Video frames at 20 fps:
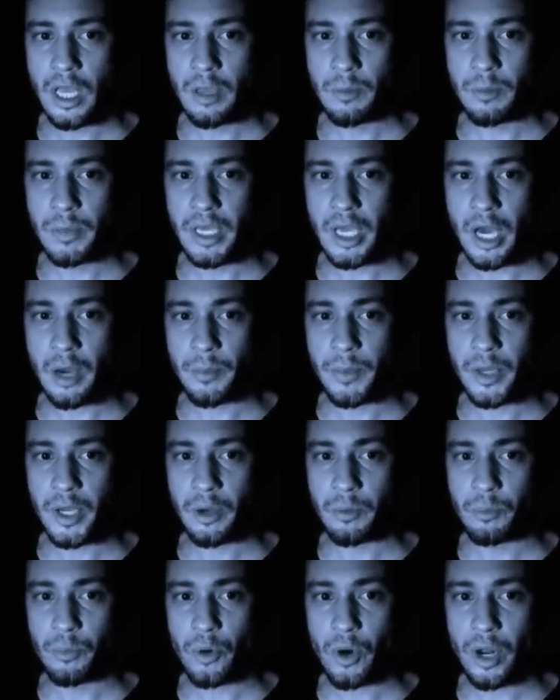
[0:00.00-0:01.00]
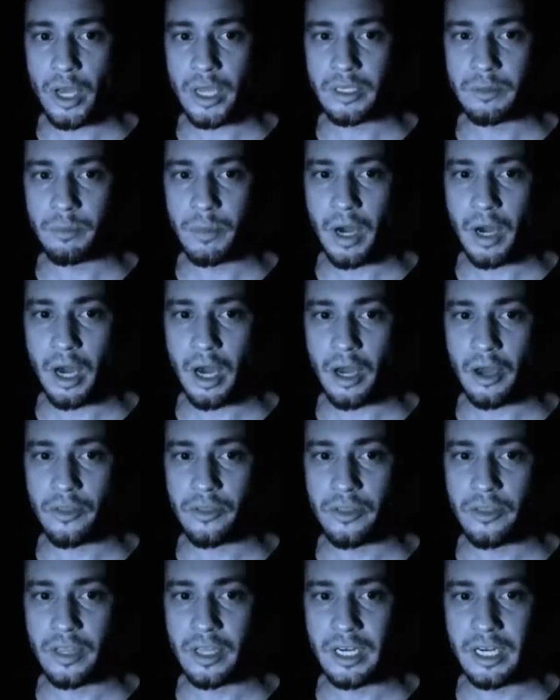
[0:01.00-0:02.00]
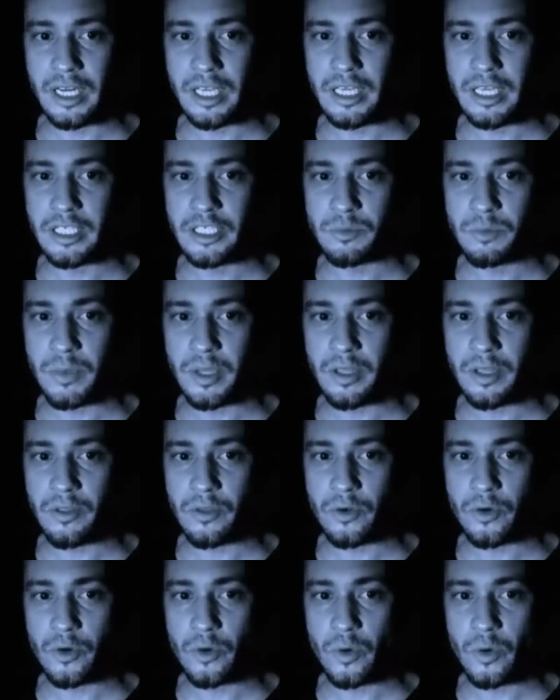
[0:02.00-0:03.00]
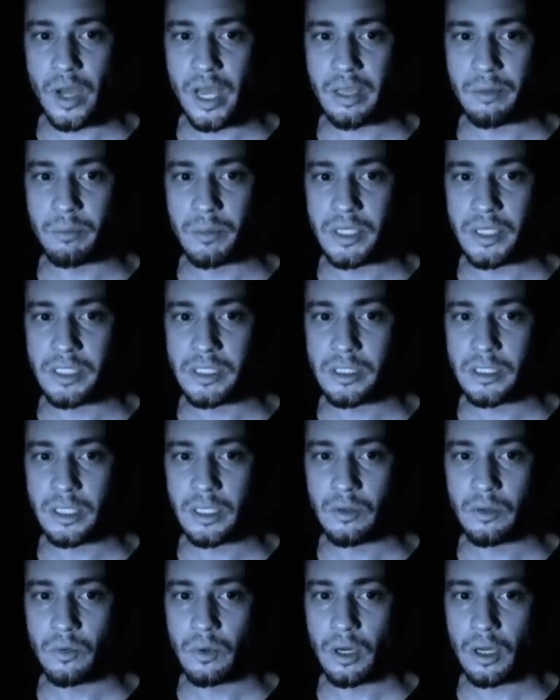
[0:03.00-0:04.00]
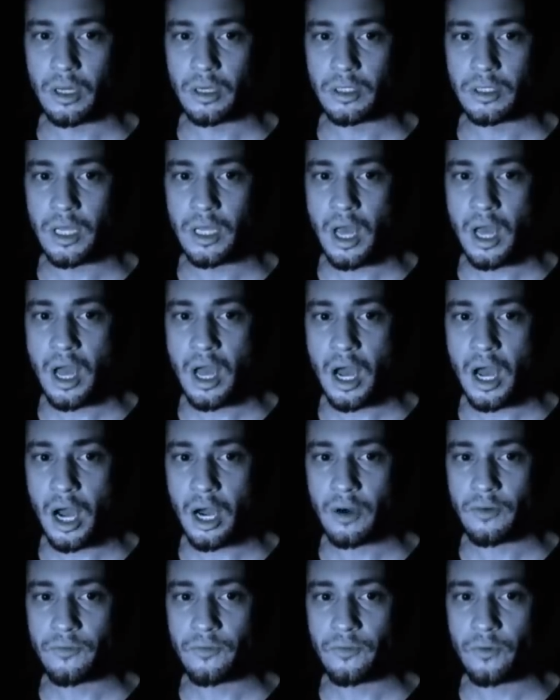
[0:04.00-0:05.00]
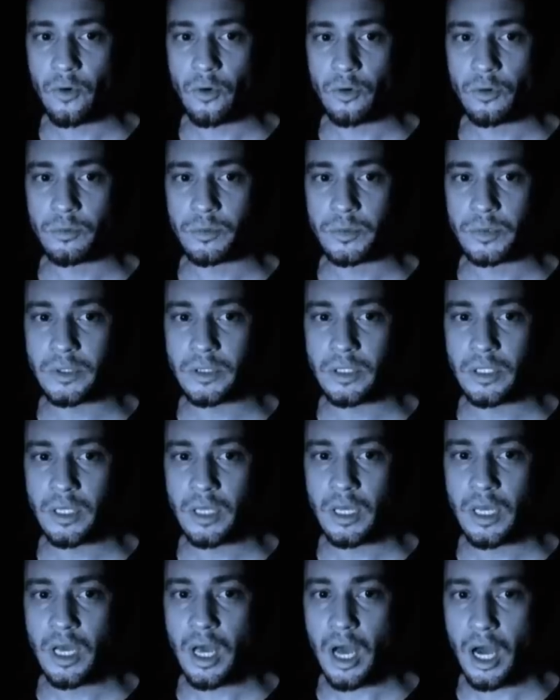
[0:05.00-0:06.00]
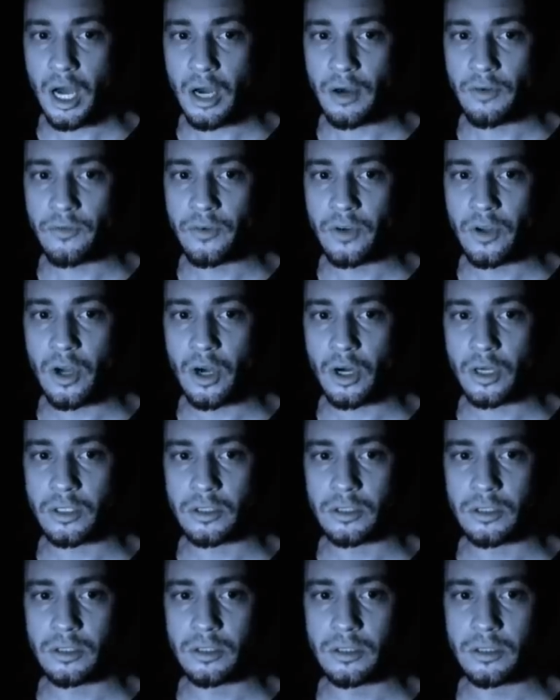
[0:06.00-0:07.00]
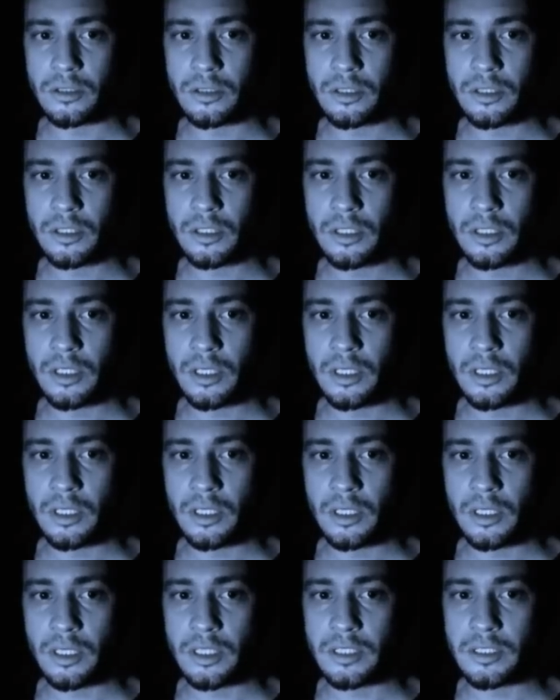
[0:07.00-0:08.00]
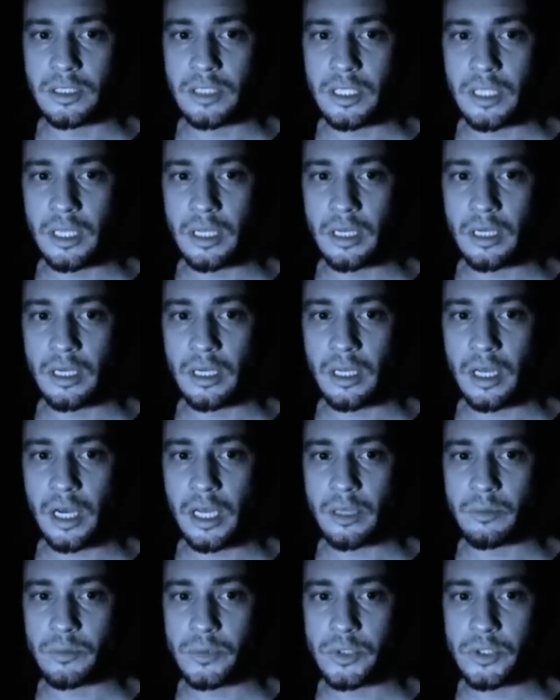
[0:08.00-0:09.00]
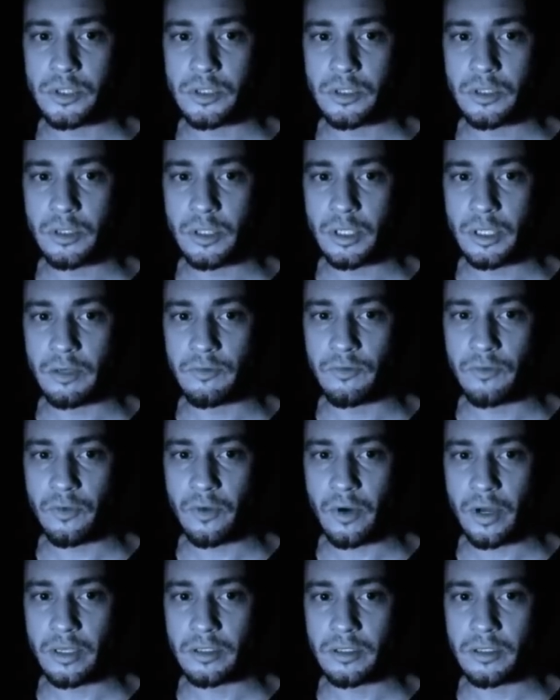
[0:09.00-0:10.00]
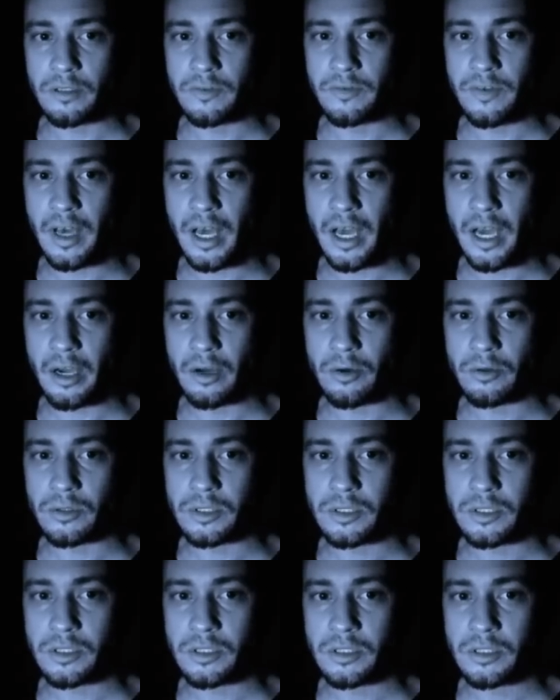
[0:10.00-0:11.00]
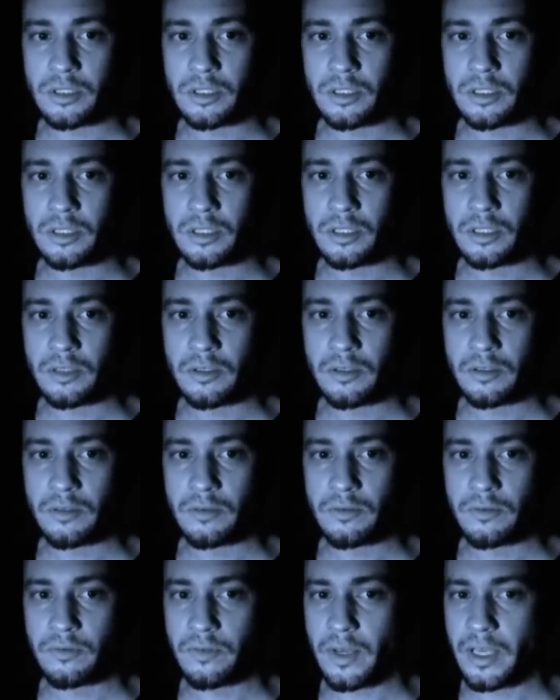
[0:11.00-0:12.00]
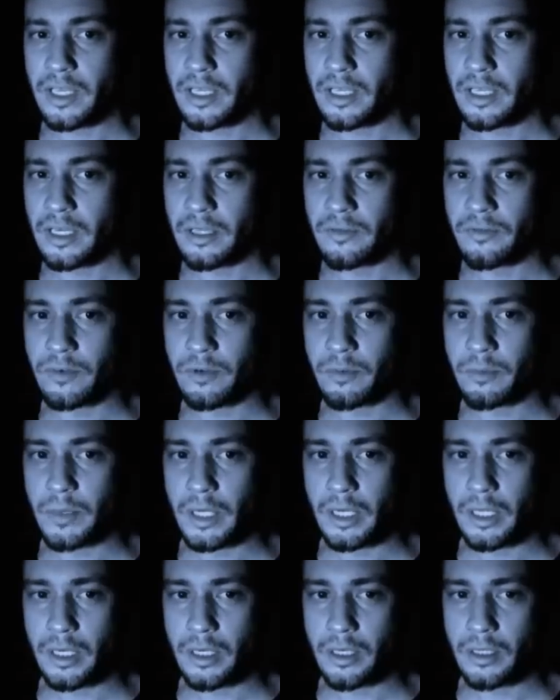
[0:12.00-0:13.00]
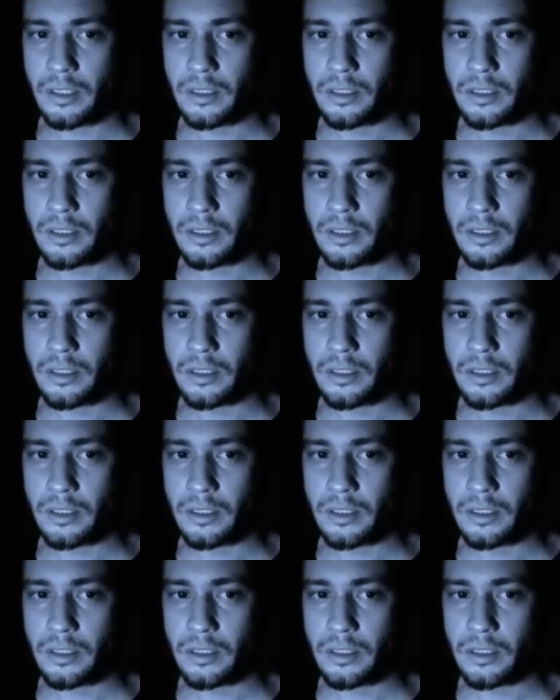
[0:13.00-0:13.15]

becoming a bright path that leads me through a misty world, half formed, half forgotten, until I am stood in front of a house, vaguely familiar.